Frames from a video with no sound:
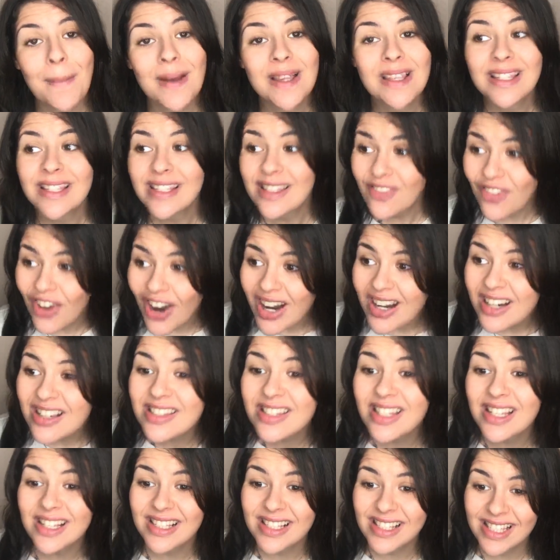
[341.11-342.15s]
But as far
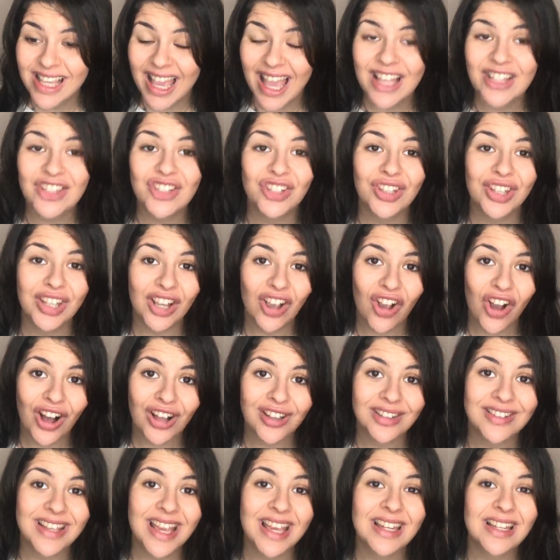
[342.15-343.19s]
as like scheduling
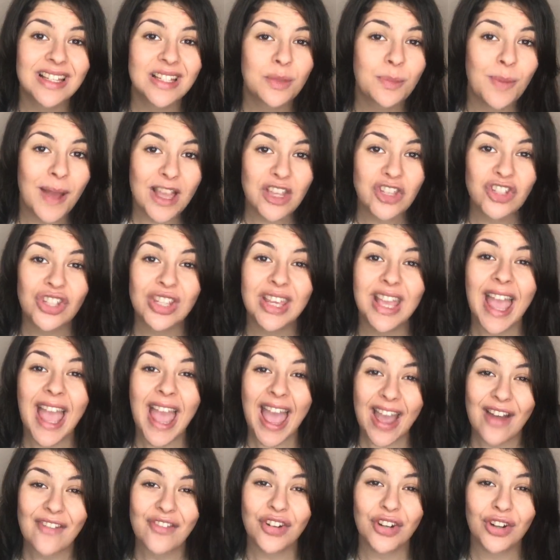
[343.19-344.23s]
content, especially
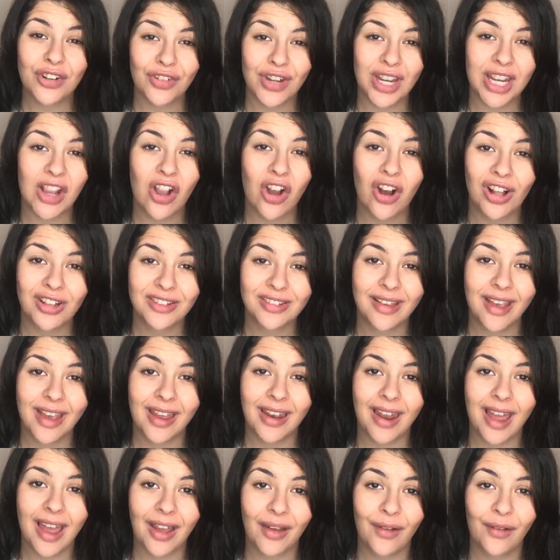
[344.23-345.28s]
evergreen
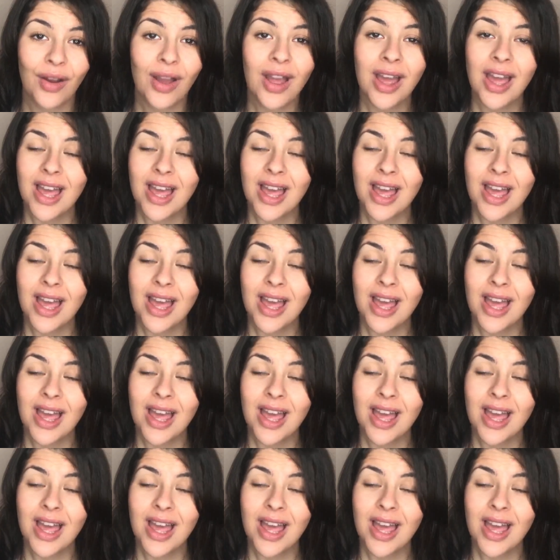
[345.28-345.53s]
content out,